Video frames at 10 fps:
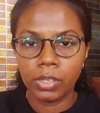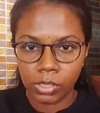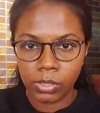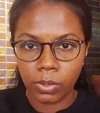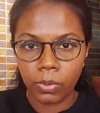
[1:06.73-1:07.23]

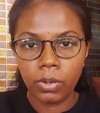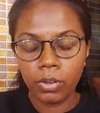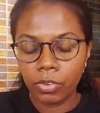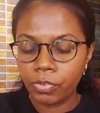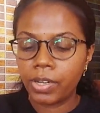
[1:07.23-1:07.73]

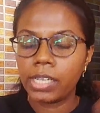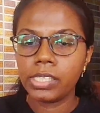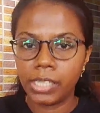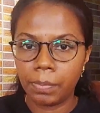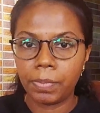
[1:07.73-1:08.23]
So,
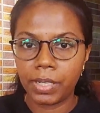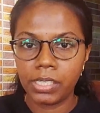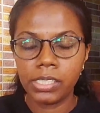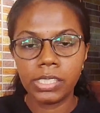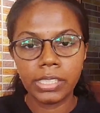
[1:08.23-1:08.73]
first step
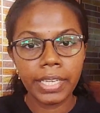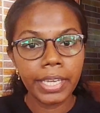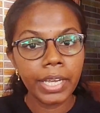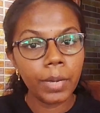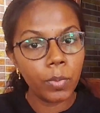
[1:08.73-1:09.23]
is
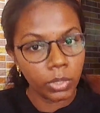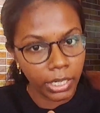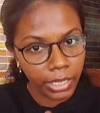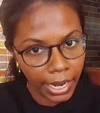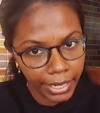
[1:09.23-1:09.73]
thinking about
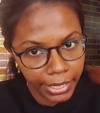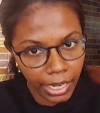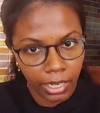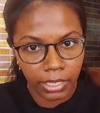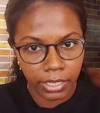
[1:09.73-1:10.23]
that
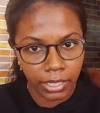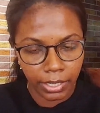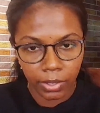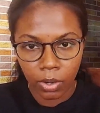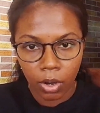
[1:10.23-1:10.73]
idea
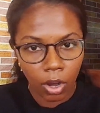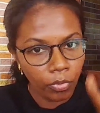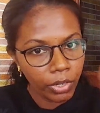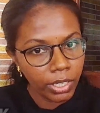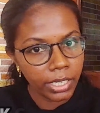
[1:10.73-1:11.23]
clearly.
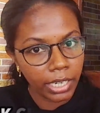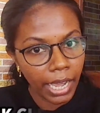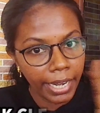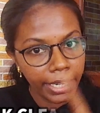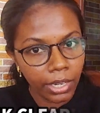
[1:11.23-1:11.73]
After that
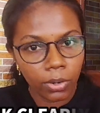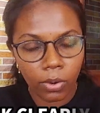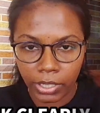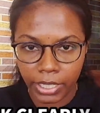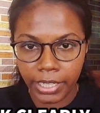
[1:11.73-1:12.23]
idea
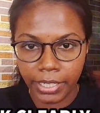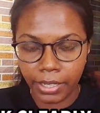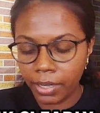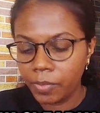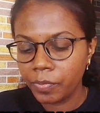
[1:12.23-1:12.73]
got
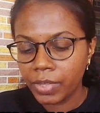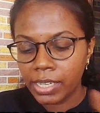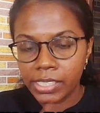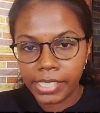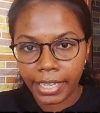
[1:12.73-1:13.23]
clear,
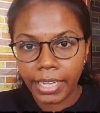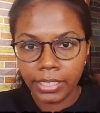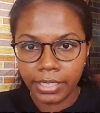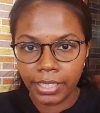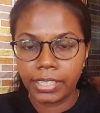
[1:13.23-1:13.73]

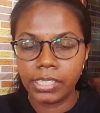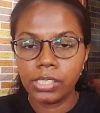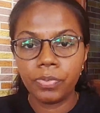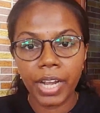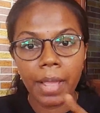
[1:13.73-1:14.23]
second thing
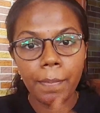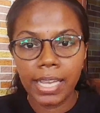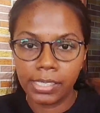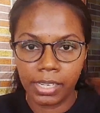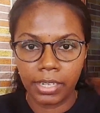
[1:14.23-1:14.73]
is
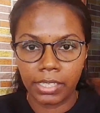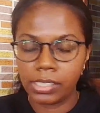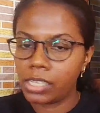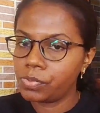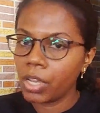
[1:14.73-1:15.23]
framing a
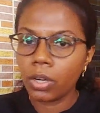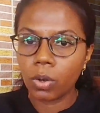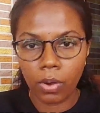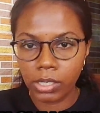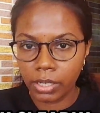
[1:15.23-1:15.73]
sentence. As we are
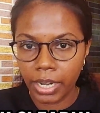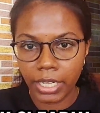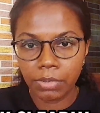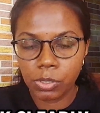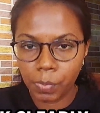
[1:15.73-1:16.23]

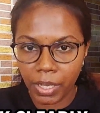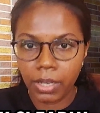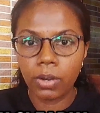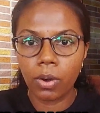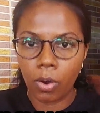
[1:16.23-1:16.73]
non-native
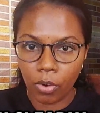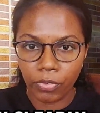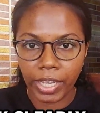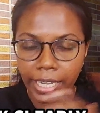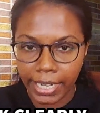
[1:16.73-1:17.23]
speaker
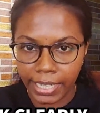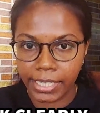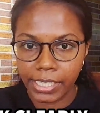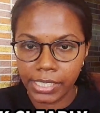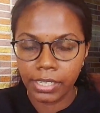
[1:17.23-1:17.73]
of
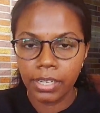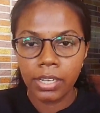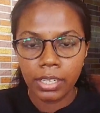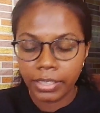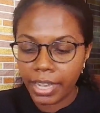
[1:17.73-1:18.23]
English,
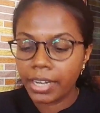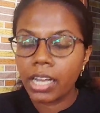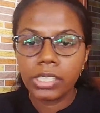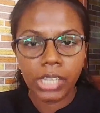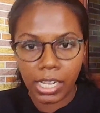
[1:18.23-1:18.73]
there
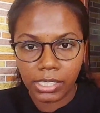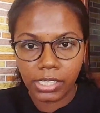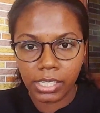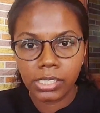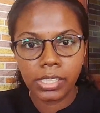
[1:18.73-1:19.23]
are
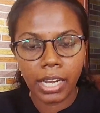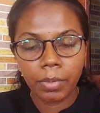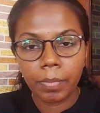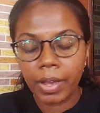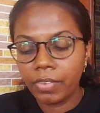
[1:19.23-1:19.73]
chances
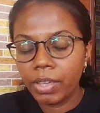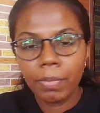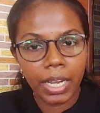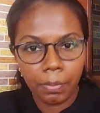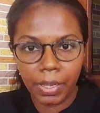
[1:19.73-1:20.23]
that we
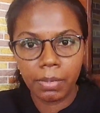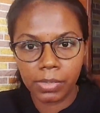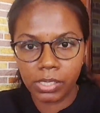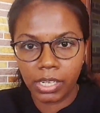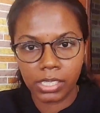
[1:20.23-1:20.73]
might make
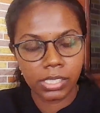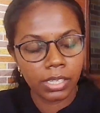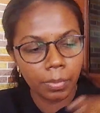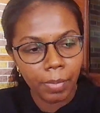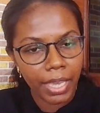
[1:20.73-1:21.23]
mistakes.
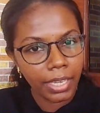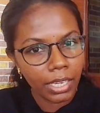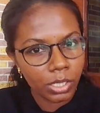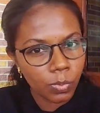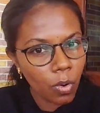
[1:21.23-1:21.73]

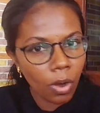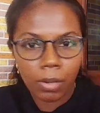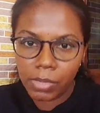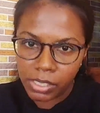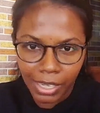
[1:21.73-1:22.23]
Making a
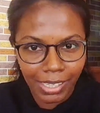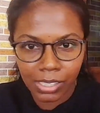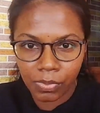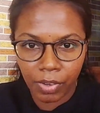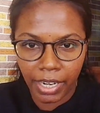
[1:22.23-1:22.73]
small mistake
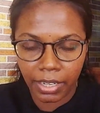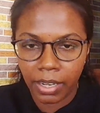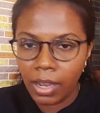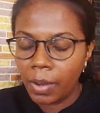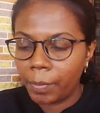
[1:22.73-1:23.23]
is fine.
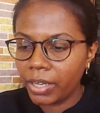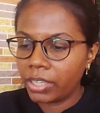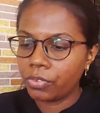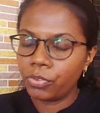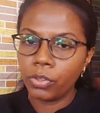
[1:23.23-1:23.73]
But
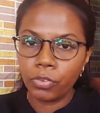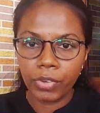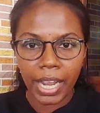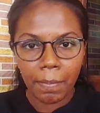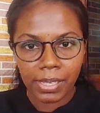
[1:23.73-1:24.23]
if you
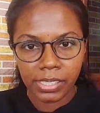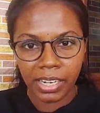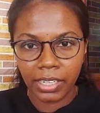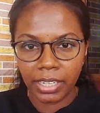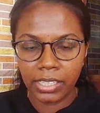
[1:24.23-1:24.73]
frame a
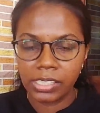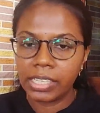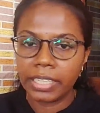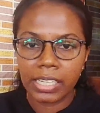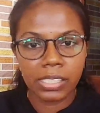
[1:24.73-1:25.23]
sentence
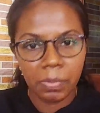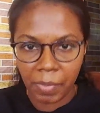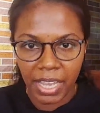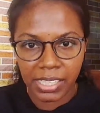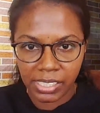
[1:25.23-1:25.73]
that doesn't
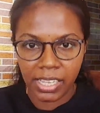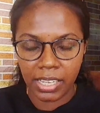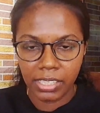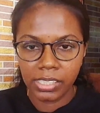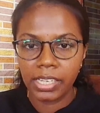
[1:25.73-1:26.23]
make
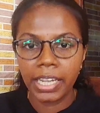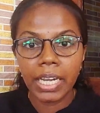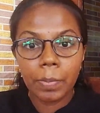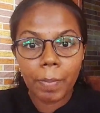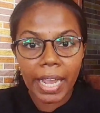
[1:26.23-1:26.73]
sense,
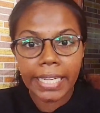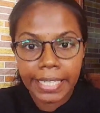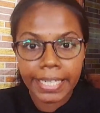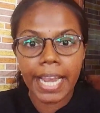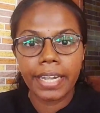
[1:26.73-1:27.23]
it
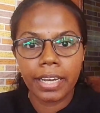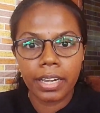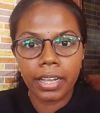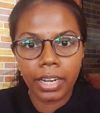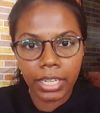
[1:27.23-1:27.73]
might create a
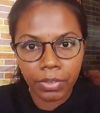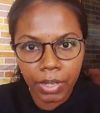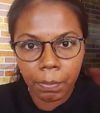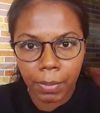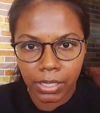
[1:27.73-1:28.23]
negative
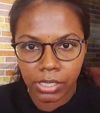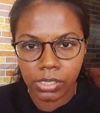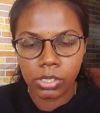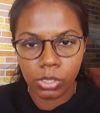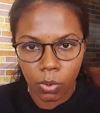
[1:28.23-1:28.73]

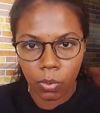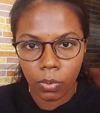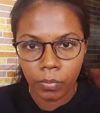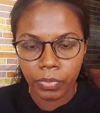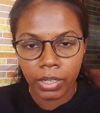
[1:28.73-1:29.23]
impression.
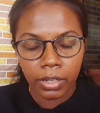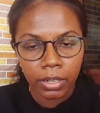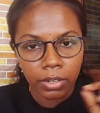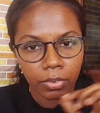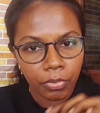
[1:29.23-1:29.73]
So,
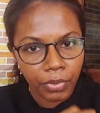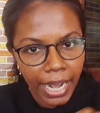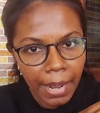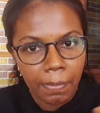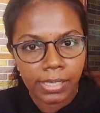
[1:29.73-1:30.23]

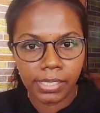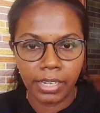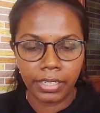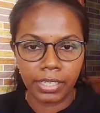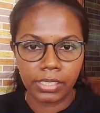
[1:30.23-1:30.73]
frame a
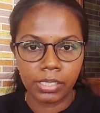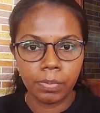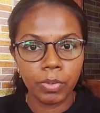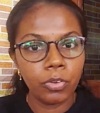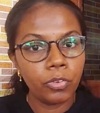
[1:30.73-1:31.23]
sentence.
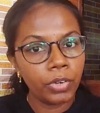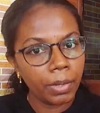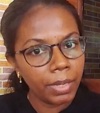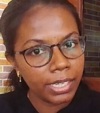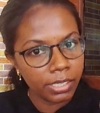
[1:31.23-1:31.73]
Before
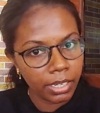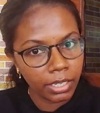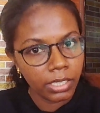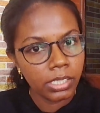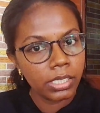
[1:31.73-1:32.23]
framing a
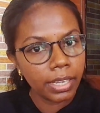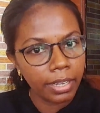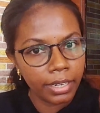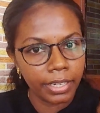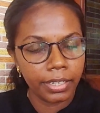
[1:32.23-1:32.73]
sentence,
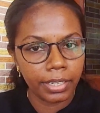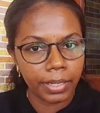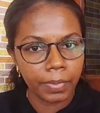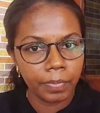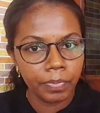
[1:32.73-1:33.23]
think
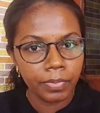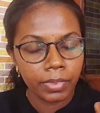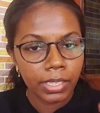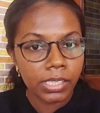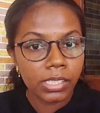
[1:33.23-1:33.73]
clearly.
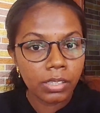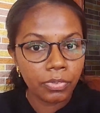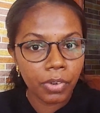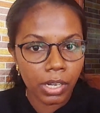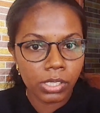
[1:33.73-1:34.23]
This is the
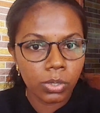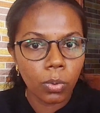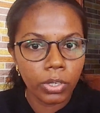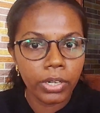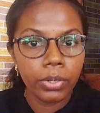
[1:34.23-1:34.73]
first
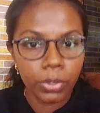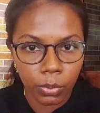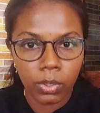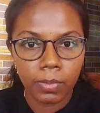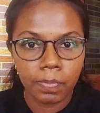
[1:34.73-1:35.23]
golden
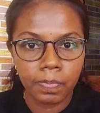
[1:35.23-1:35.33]
rule.